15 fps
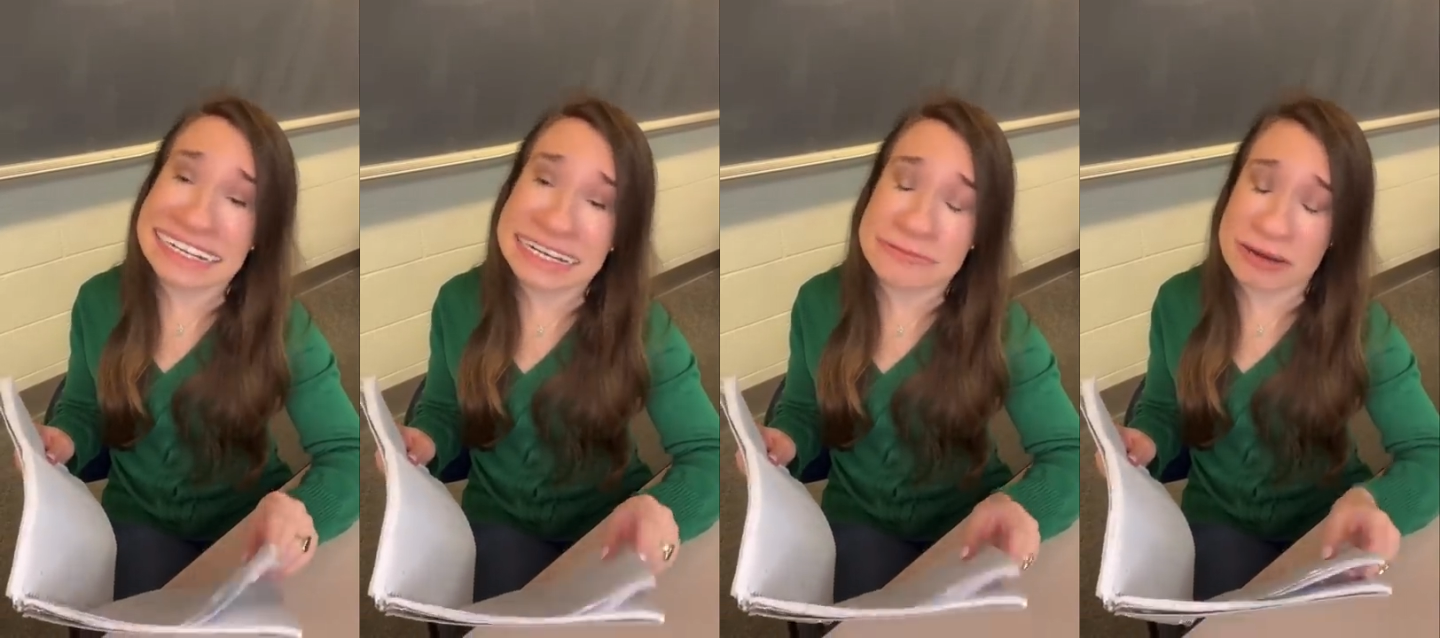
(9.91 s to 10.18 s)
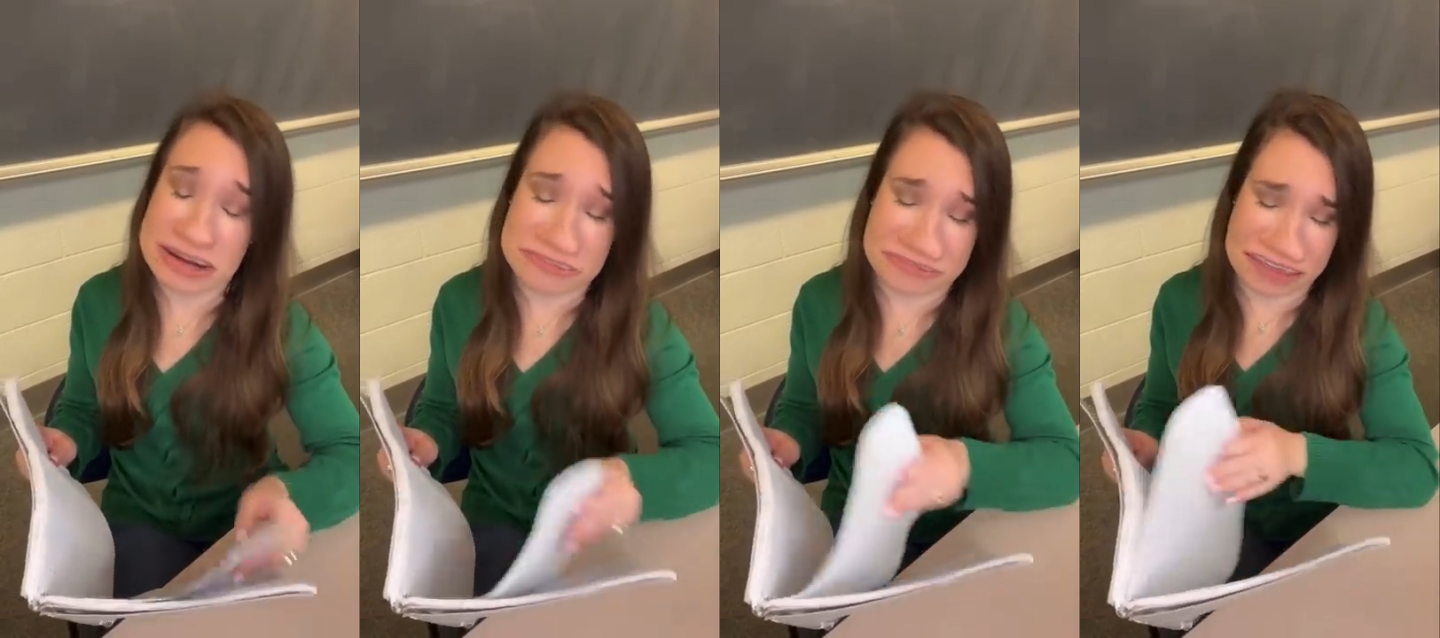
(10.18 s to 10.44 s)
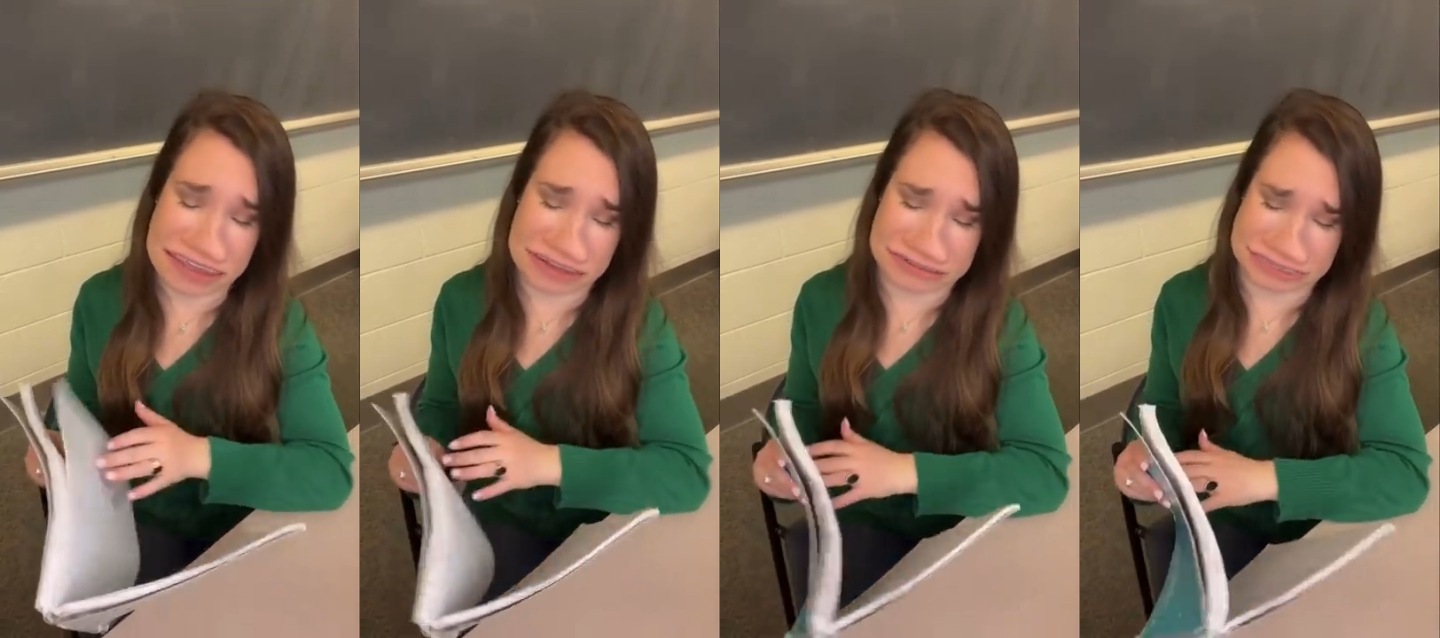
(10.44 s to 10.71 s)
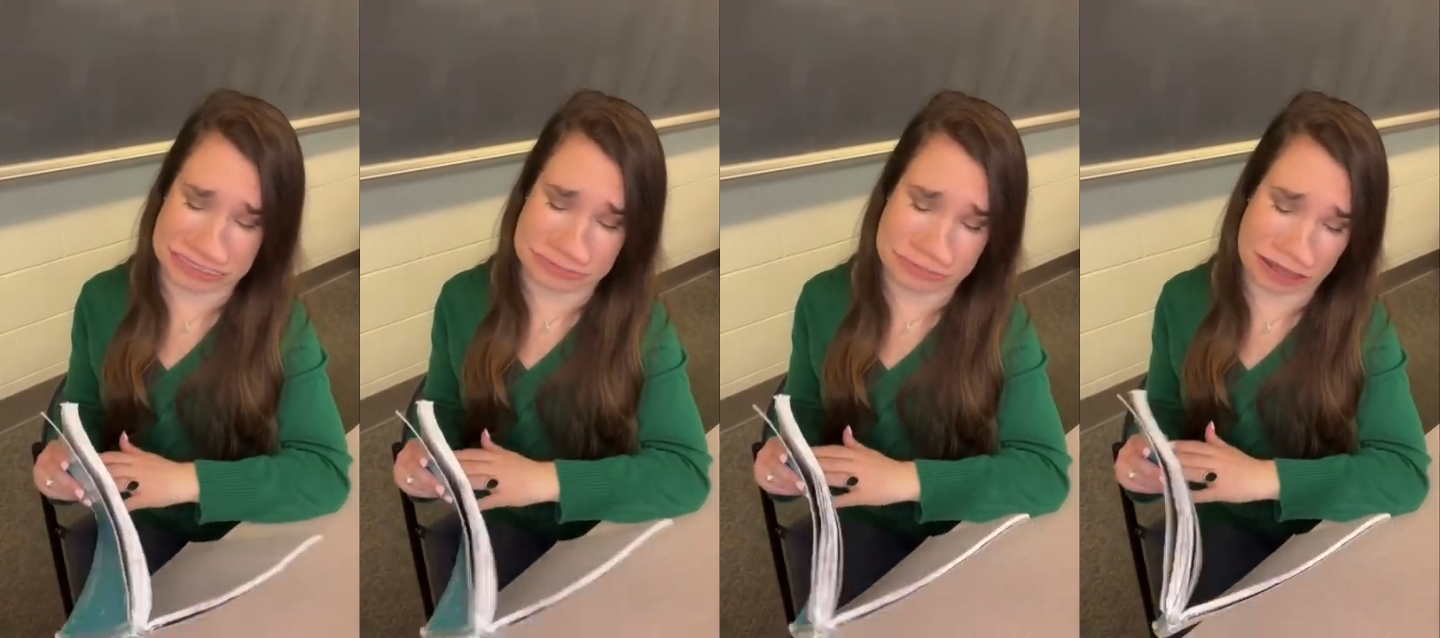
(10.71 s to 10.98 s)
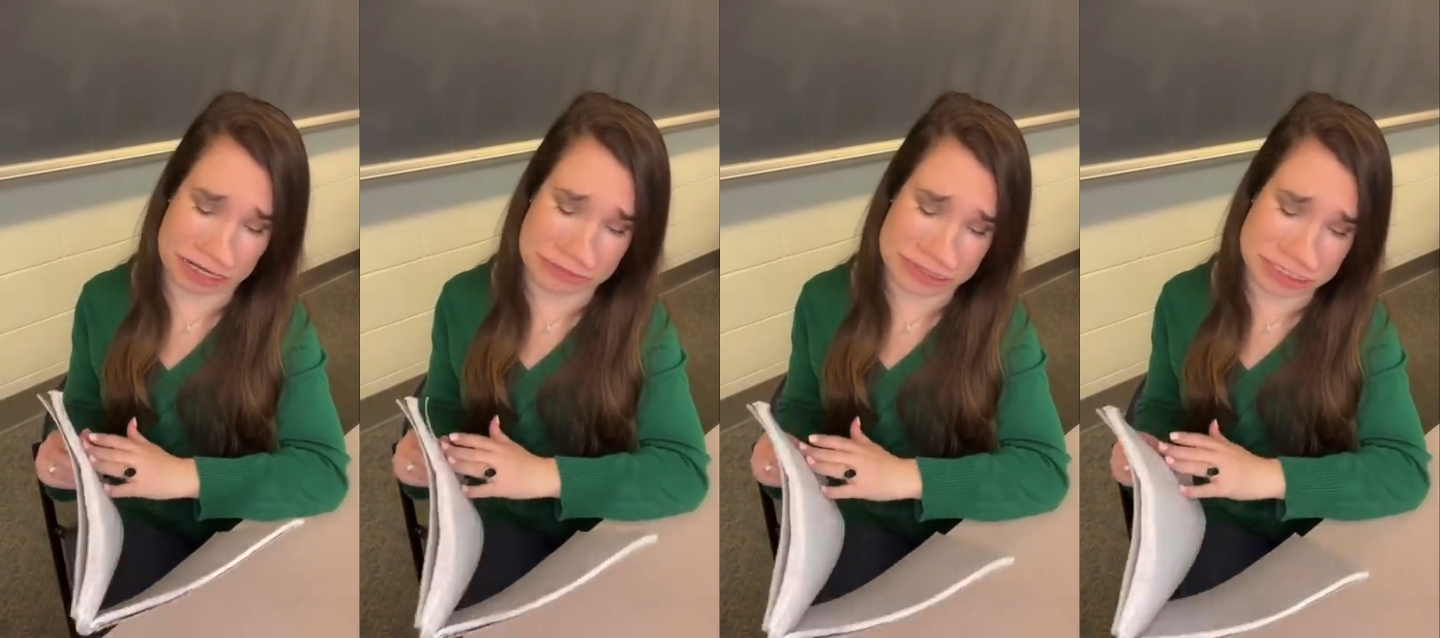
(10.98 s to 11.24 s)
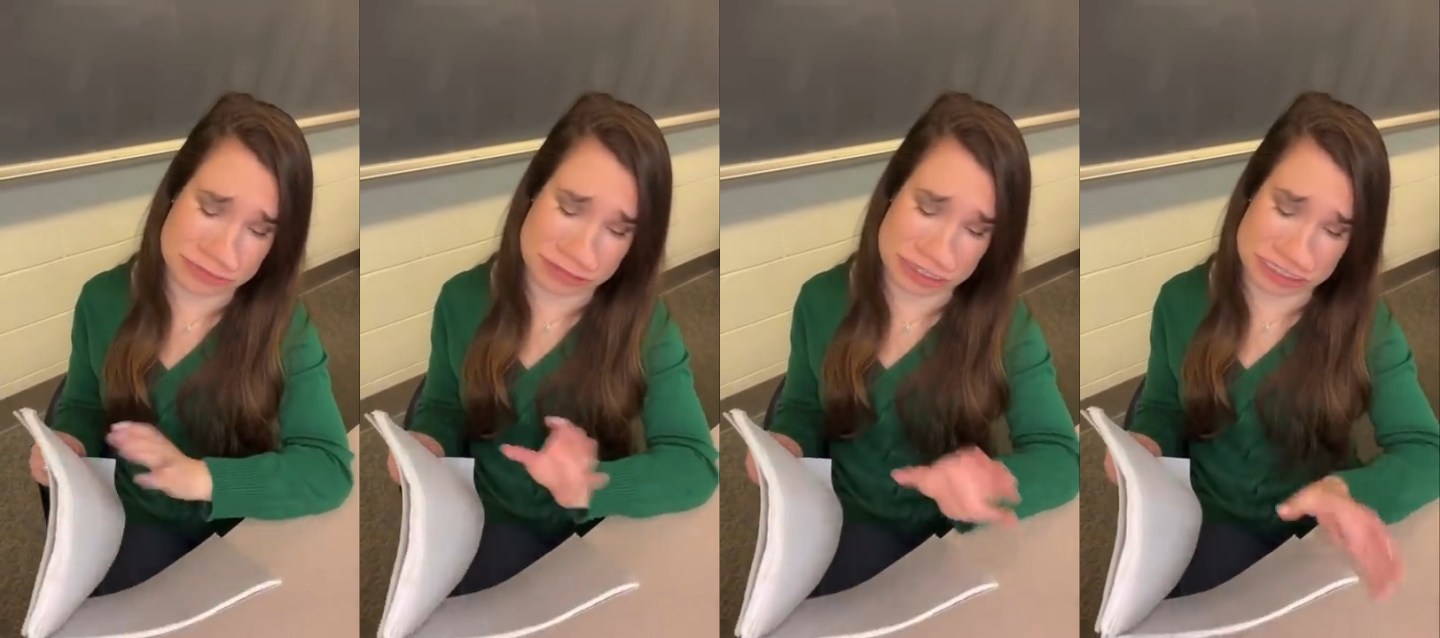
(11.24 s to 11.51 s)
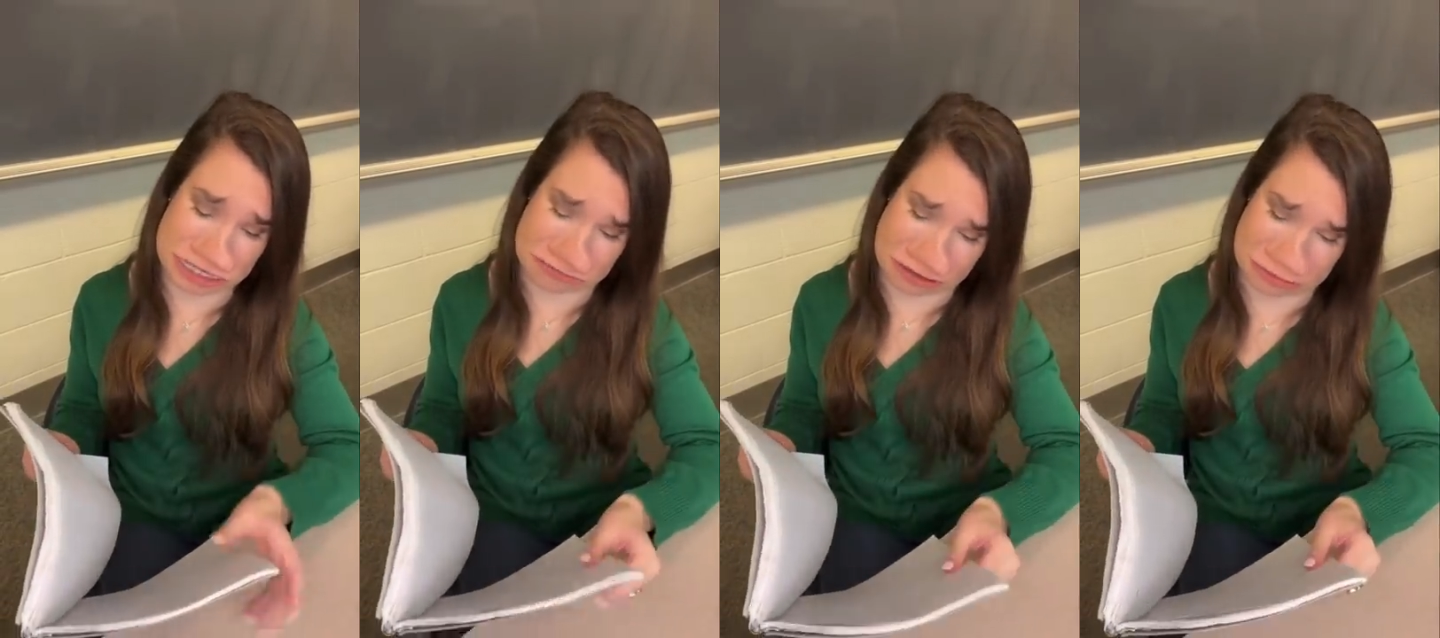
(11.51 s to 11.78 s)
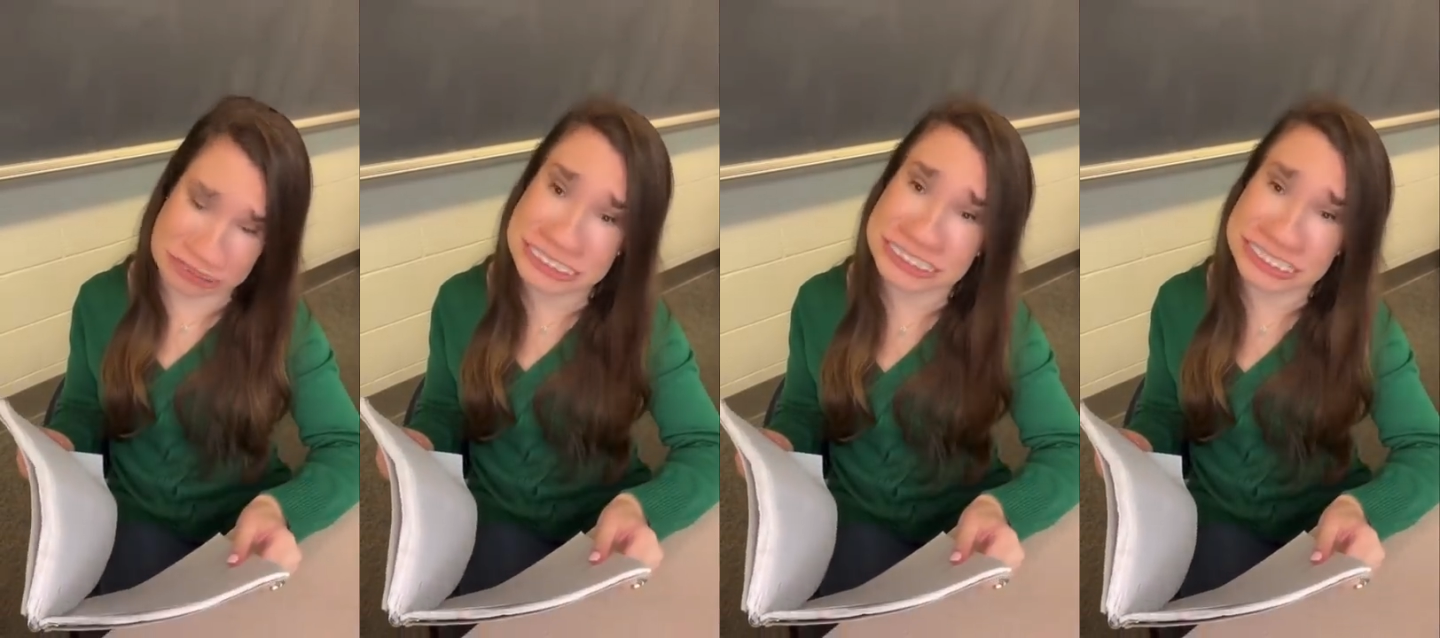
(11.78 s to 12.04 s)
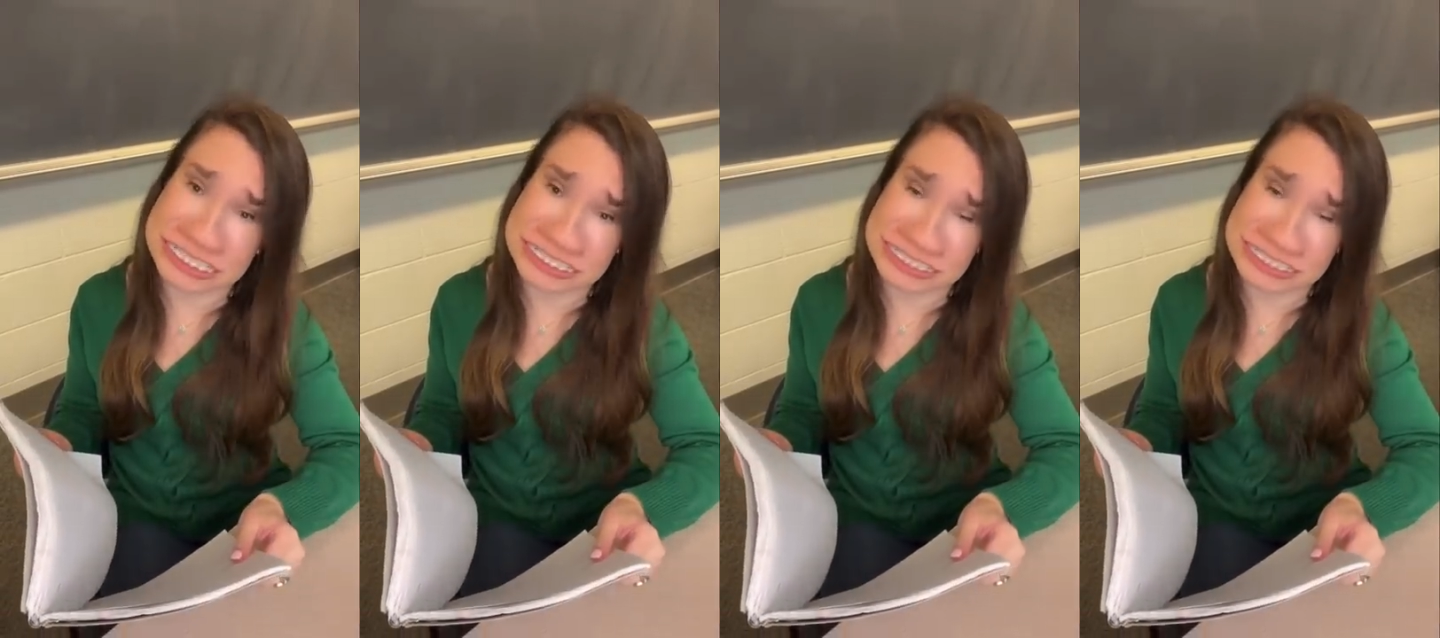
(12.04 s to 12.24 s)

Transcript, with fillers: he didn't want to fail and bought a bunch of books off my wish